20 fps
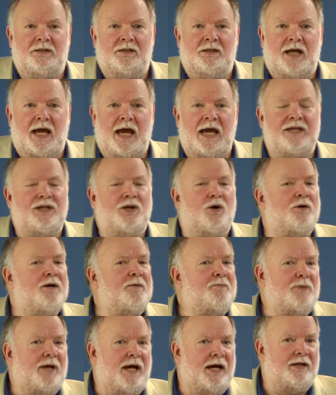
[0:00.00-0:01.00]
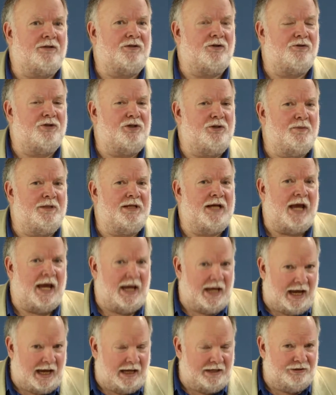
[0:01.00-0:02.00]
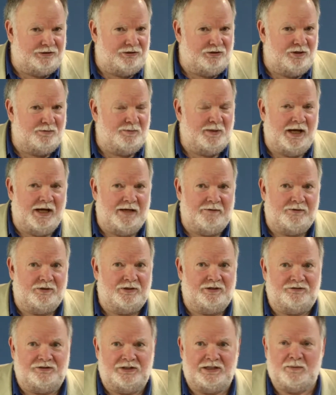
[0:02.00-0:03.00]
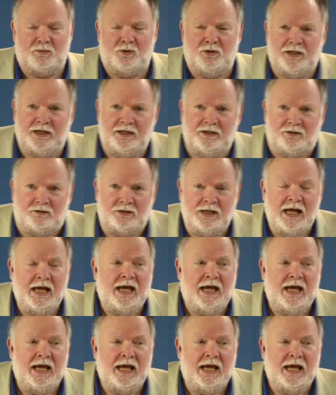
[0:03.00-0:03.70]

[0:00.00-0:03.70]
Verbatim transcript: had no impact on human attitude or behavior in the Sydney Morning Herald,